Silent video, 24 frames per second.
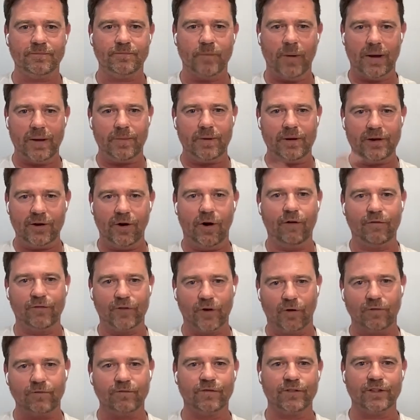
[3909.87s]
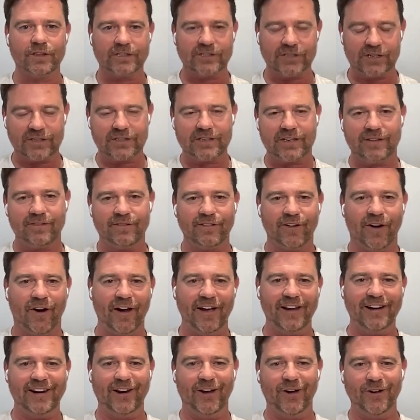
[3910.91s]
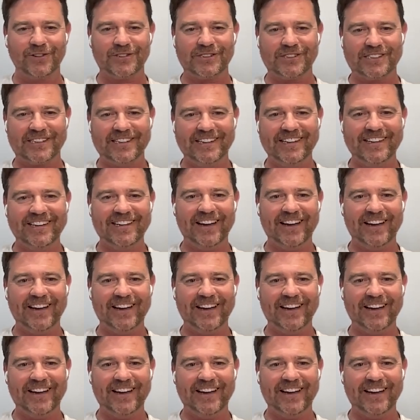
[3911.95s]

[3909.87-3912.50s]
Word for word: maybe not have gone for the 16th fight and lost.